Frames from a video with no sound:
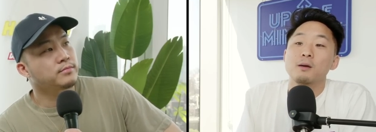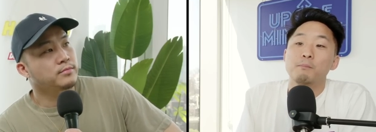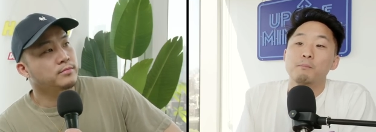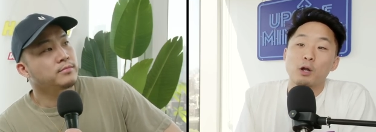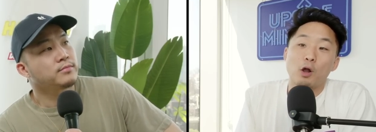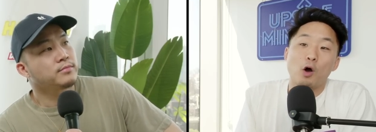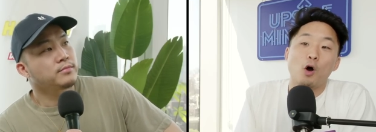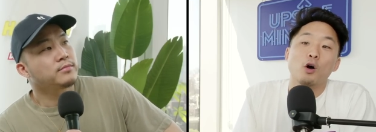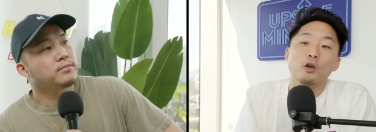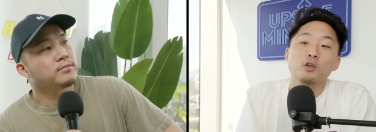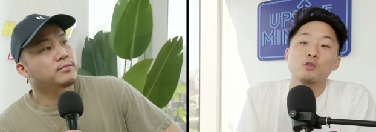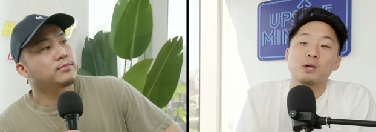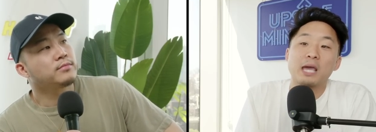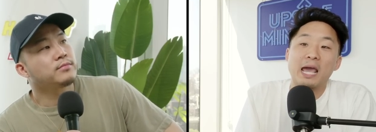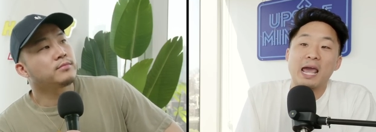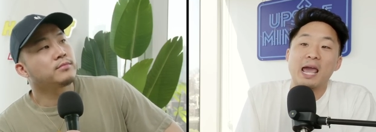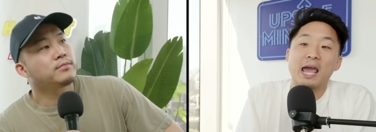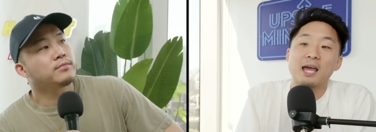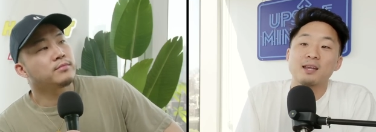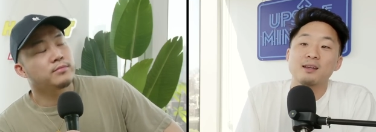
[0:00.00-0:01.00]
Speaker 1: But all you
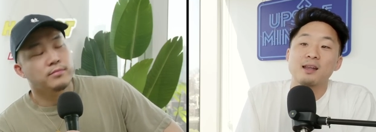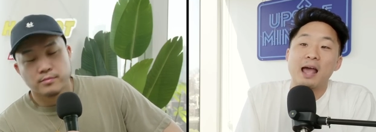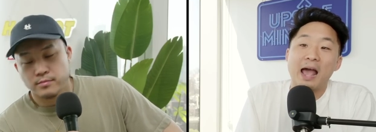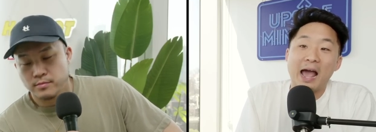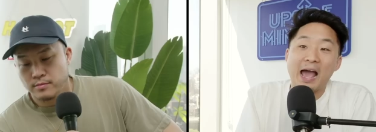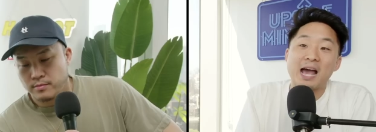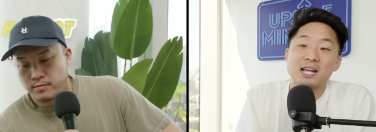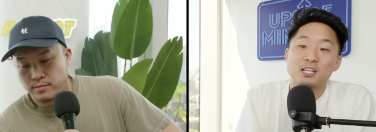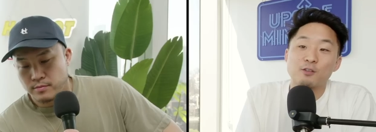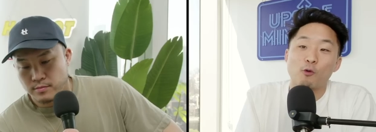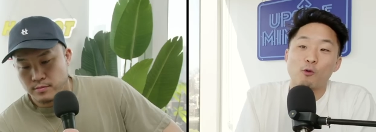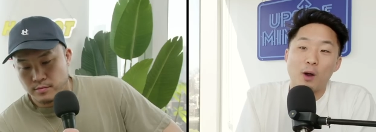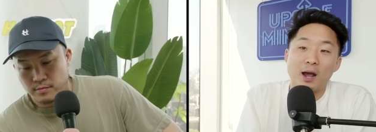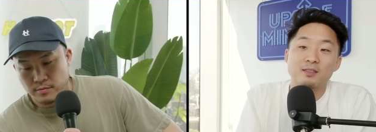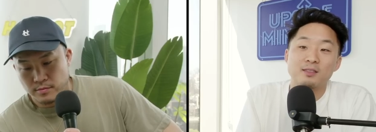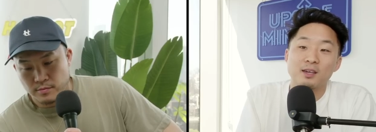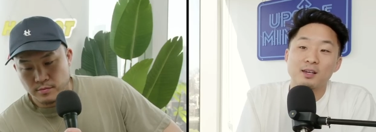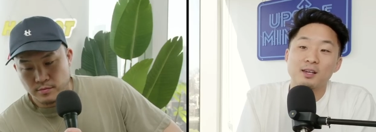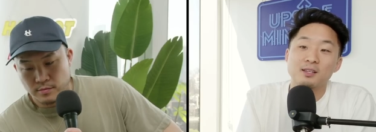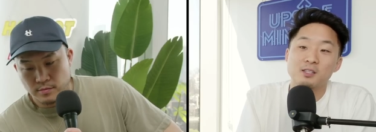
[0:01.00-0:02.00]
can ask for, I
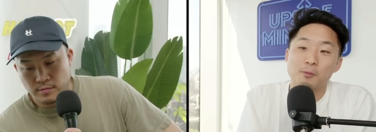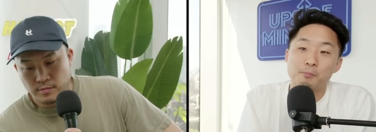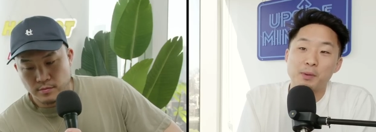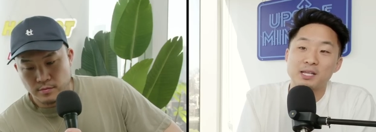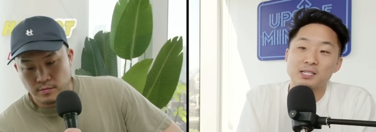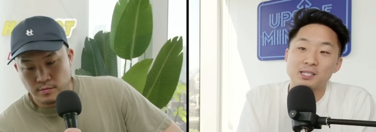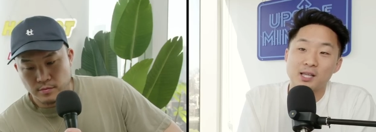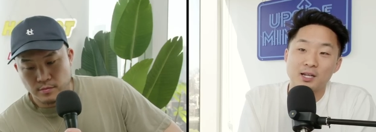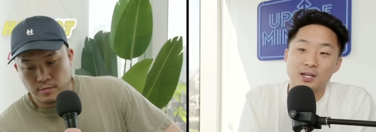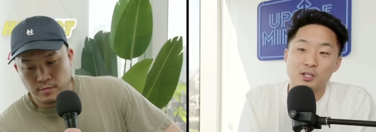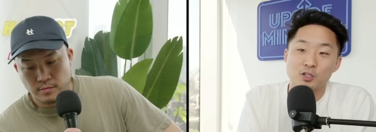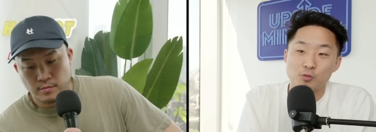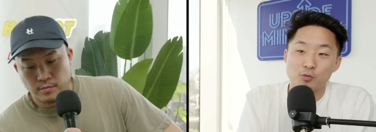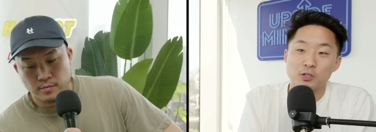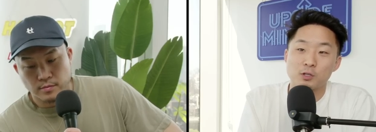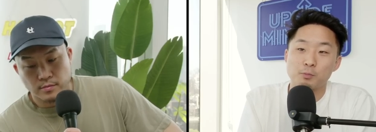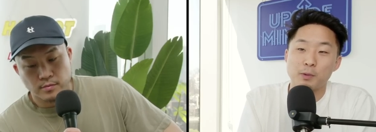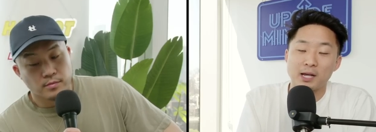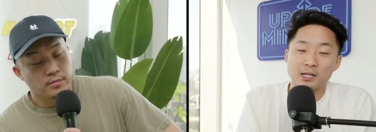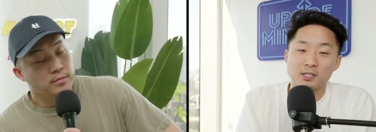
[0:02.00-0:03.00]
think, as the baseline is
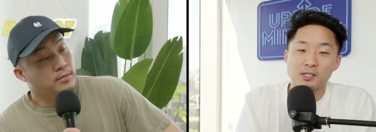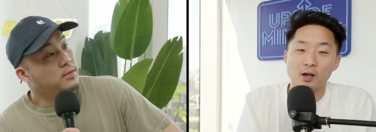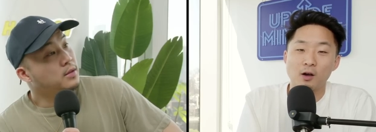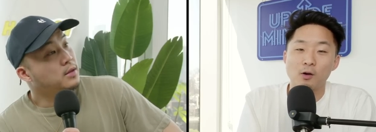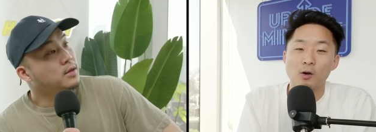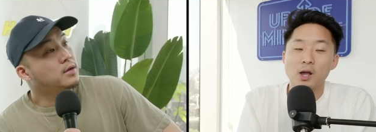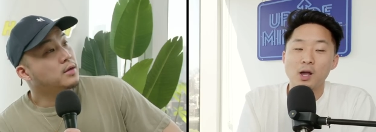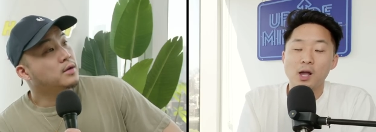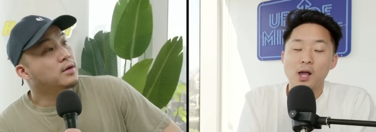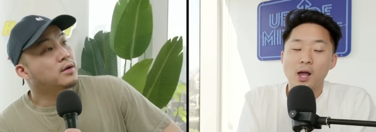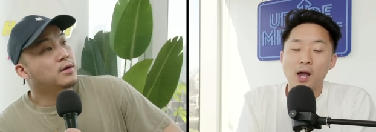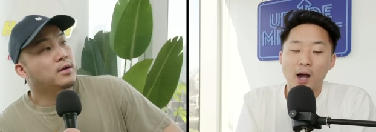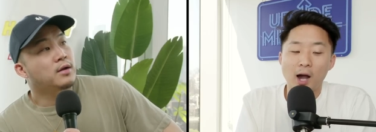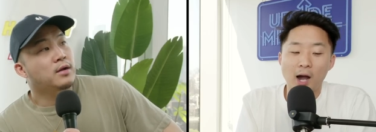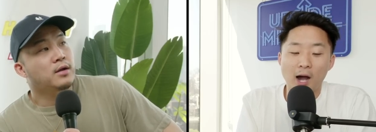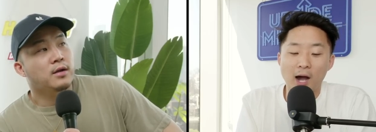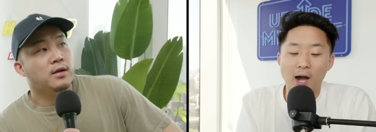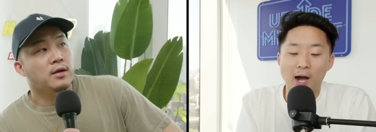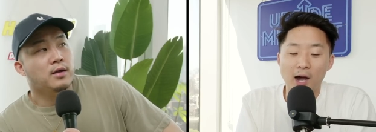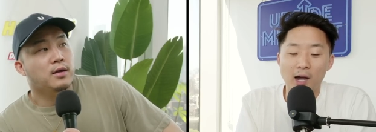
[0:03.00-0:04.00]
respect. So
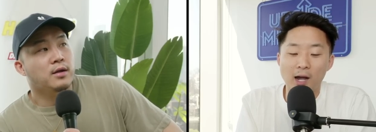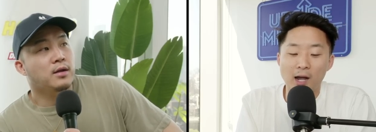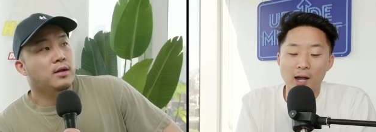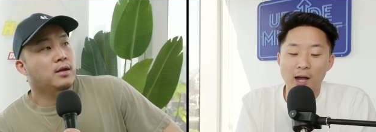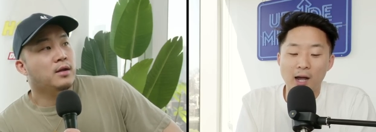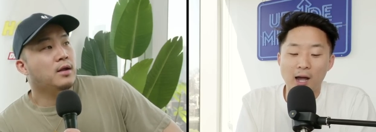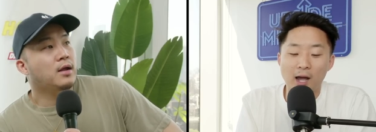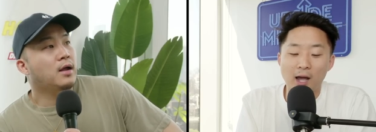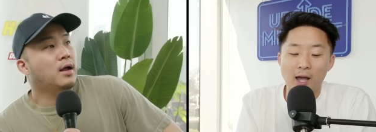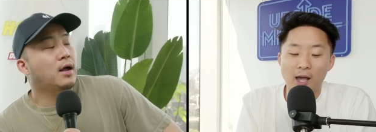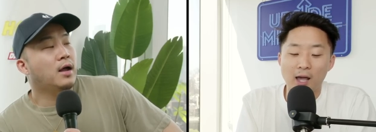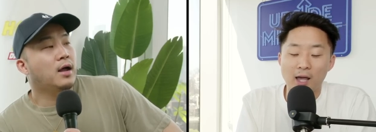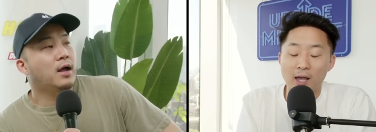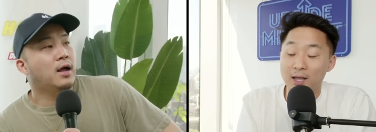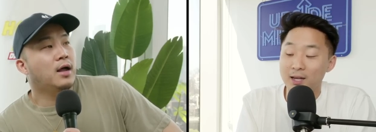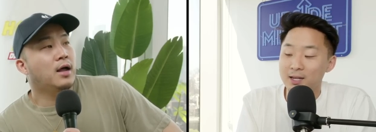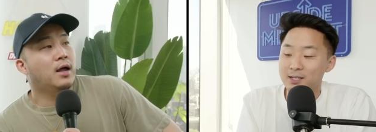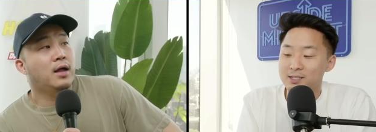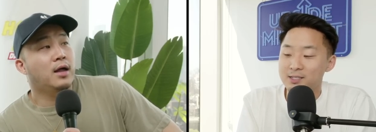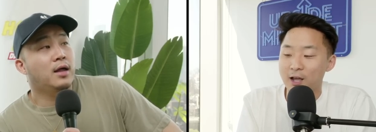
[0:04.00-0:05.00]
uh,
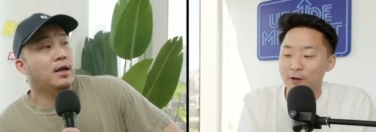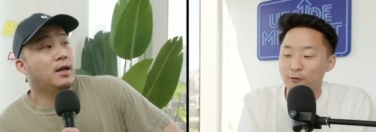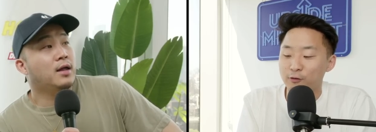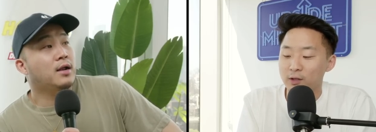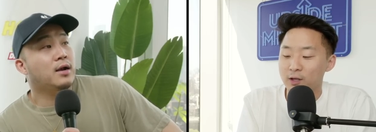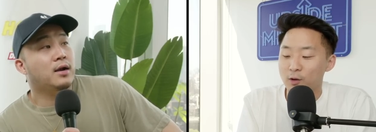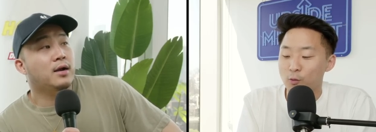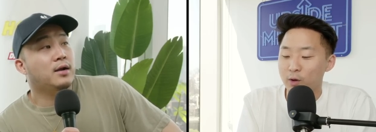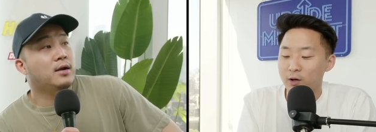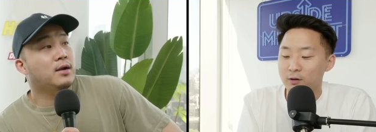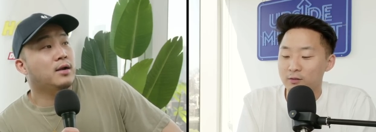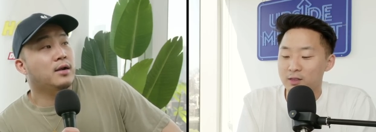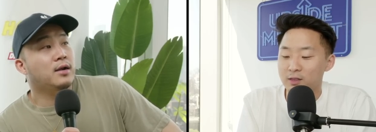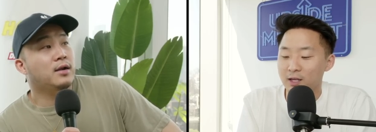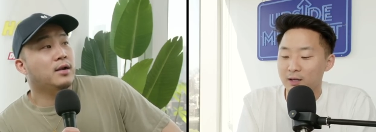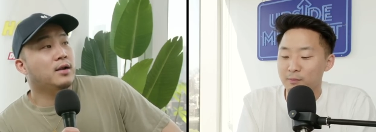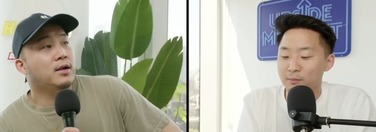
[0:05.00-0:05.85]
it is definitely a weird thing,